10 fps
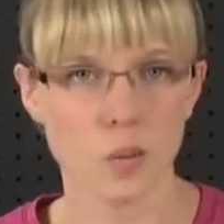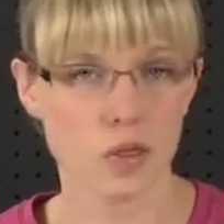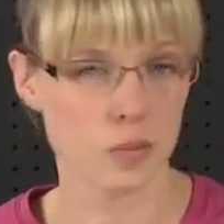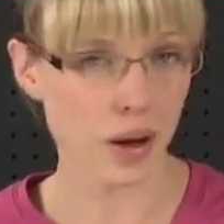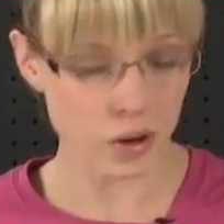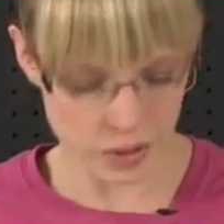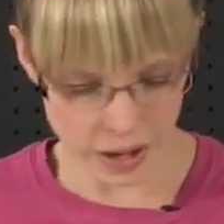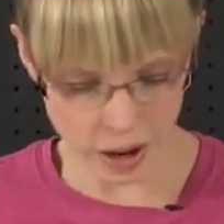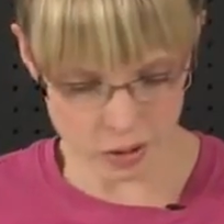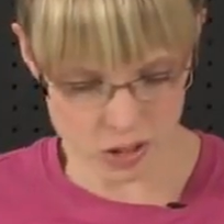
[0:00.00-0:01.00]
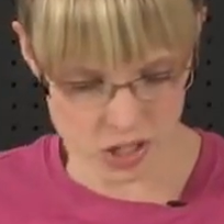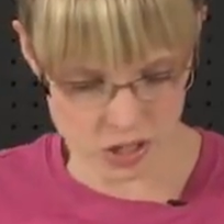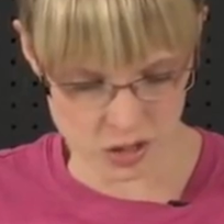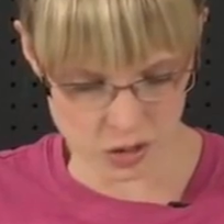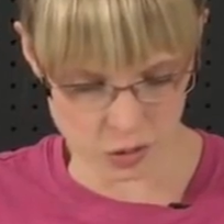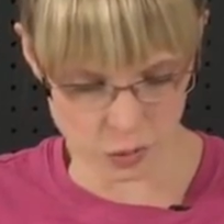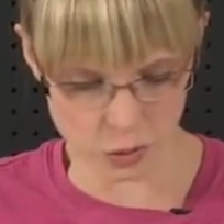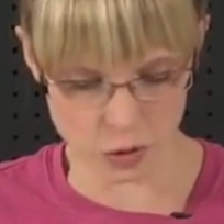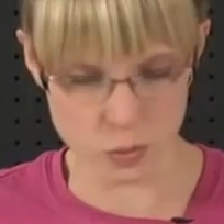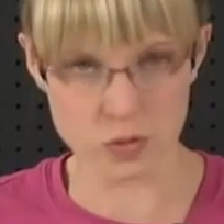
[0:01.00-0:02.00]
With the battery out, we're
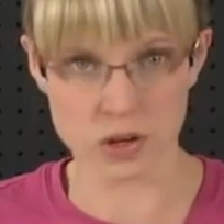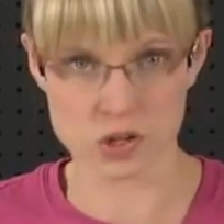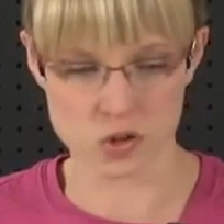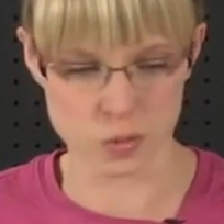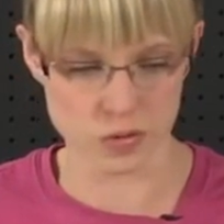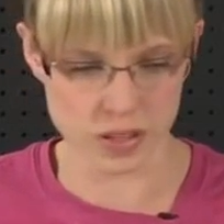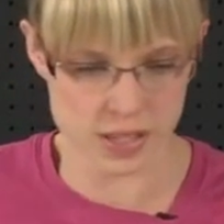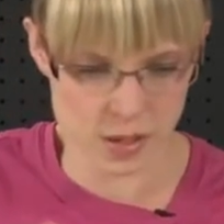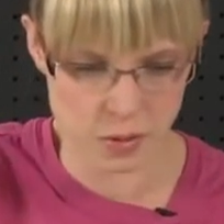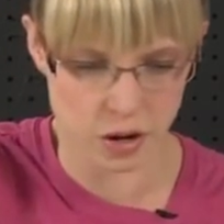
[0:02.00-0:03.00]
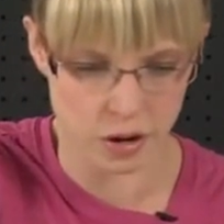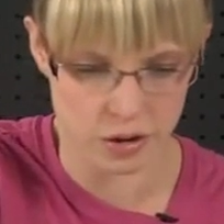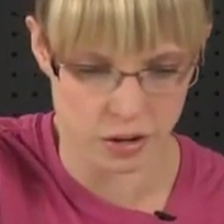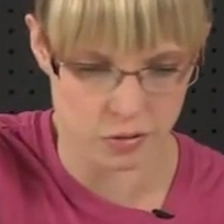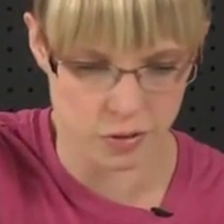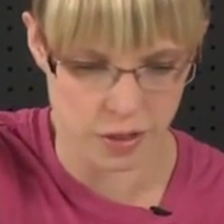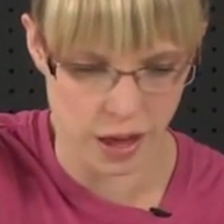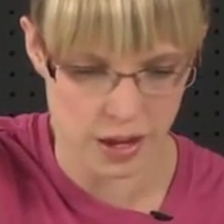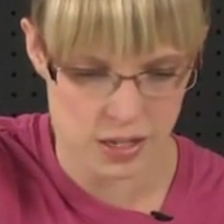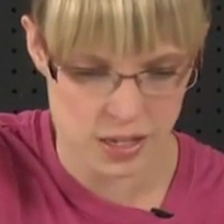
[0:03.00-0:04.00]
going to move on to removing the SIM card, and for
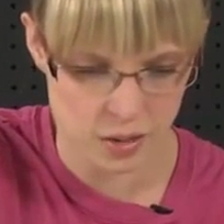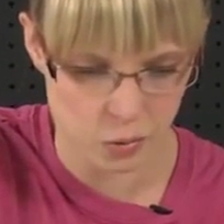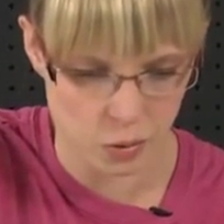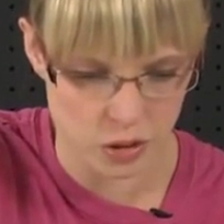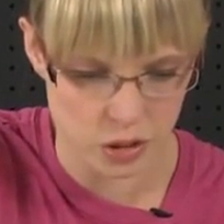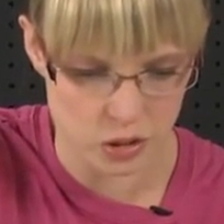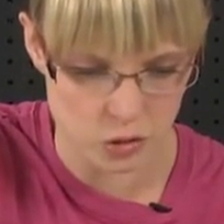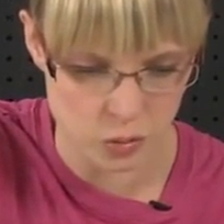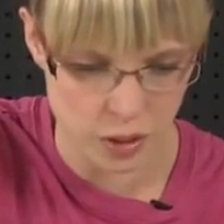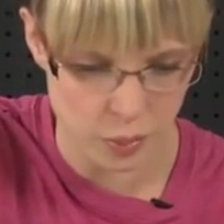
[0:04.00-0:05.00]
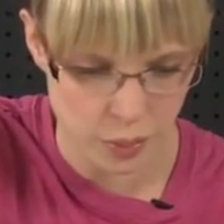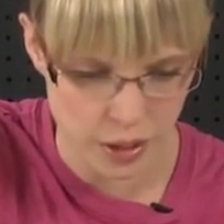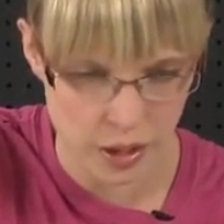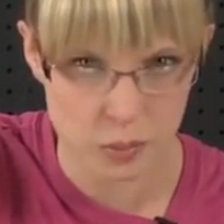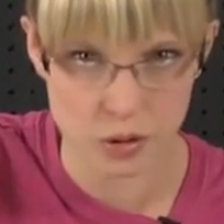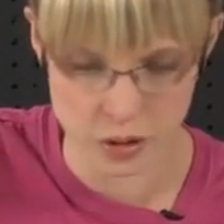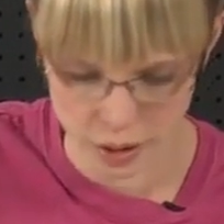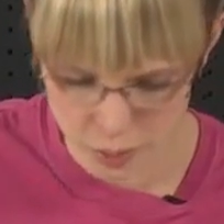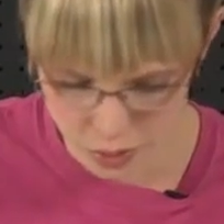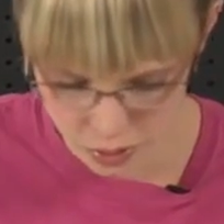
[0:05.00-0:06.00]
that, I'm going to use my paper
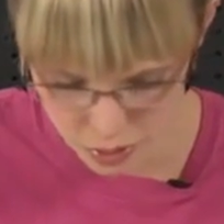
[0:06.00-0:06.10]
clip.